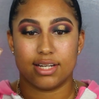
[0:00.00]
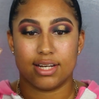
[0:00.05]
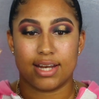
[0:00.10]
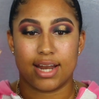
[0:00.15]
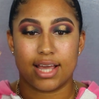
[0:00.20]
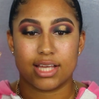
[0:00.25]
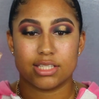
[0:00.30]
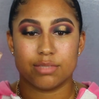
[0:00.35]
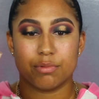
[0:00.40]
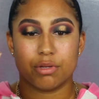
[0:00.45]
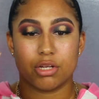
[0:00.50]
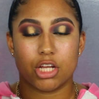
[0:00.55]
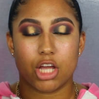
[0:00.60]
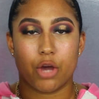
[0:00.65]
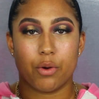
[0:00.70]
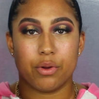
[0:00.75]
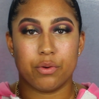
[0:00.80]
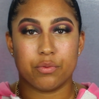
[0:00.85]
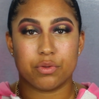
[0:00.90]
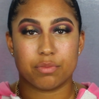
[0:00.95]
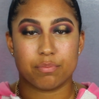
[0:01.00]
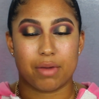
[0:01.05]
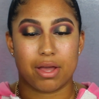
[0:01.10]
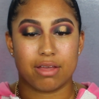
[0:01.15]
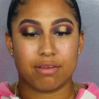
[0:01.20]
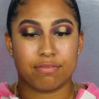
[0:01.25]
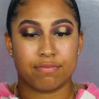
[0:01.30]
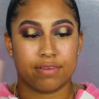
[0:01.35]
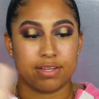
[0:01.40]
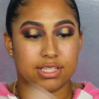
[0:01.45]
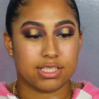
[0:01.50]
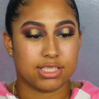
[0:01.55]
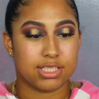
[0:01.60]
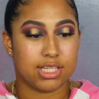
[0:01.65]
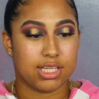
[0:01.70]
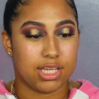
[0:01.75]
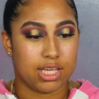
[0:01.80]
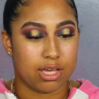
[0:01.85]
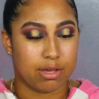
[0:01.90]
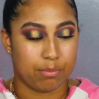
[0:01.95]
Next, I'm going to go in with my
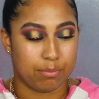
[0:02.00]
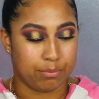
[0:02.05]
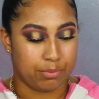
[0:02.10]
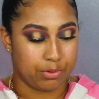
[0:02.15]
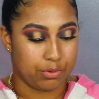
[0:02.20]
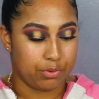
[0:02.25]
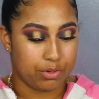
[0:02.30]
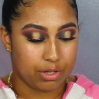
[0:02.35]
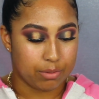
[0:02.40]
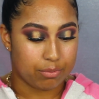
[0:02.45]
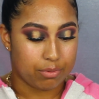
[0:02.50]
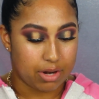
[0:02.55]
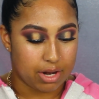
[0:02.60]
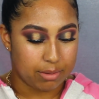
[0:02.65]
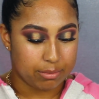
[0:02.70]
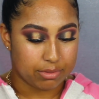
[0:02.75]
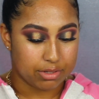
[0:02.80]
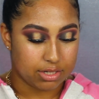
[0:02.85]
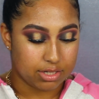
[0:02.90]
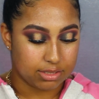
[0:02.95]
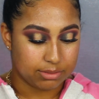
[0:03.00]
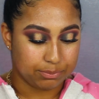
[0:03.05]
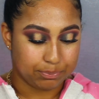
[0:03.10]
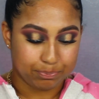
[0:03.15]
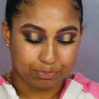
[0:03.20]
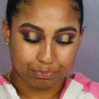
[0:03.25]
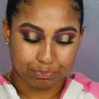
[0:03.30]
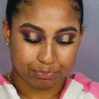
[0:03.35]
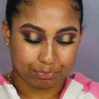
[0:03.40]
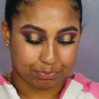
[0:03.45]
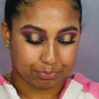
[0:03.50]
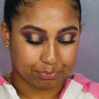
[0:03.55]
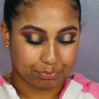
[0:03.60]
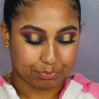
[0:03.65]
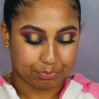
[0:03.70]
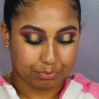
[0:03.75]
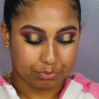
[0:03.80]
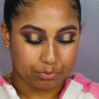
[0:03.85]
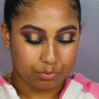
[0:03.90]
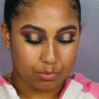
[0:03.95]
Fenty Beauty Primer,
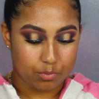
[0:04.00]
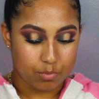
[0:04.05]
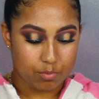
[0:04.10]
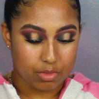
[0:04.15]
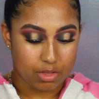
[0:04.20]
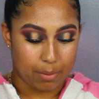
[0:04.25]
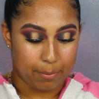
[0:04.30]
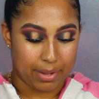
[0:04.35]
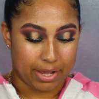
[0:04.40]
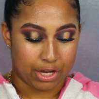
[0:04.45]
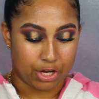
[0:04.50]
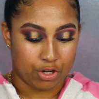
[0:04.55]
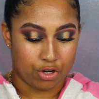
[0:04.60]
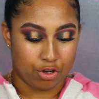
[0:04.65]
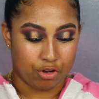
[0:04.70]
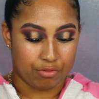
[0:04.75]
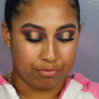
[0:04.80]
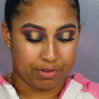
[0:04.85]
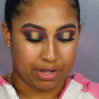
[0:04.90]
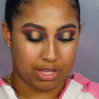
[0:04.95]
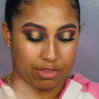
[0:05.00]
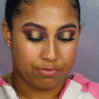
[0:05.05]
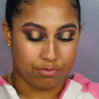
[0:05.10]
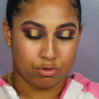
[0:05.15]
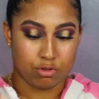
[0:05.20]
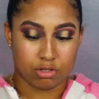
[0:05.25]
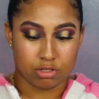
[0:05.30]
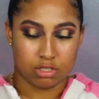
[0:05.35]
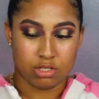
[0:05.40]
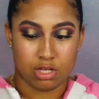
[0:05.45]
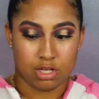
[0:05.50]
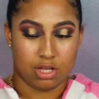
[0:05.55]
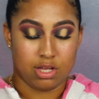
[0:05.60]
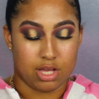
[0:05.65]
my good old faithful.